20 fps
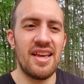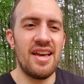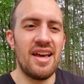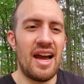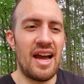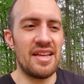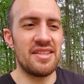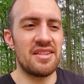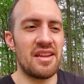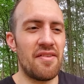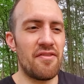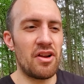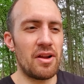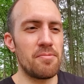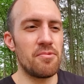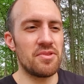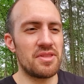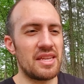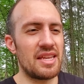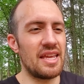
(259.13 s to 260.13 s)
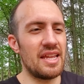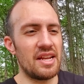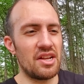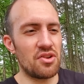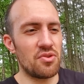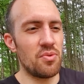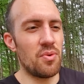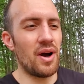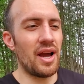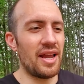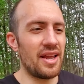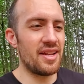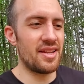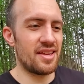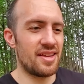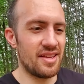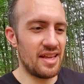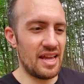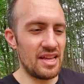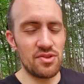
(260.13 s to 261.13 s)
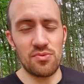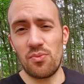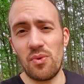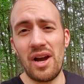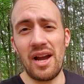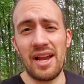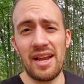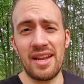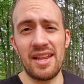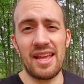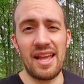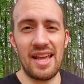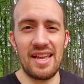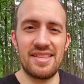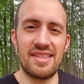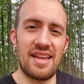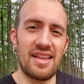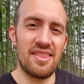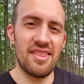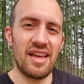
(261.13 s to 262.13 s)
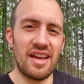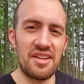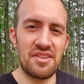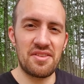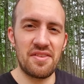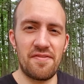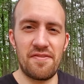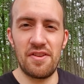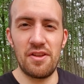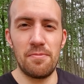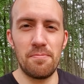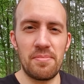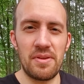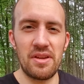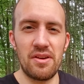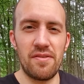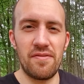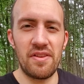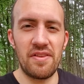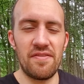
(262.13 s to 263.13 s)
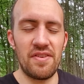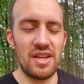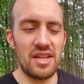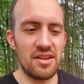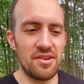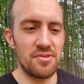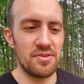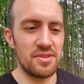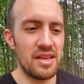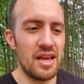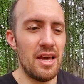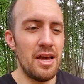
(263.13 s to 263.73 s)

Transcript: I was never able to get it quite as wide as I like to film POV videos,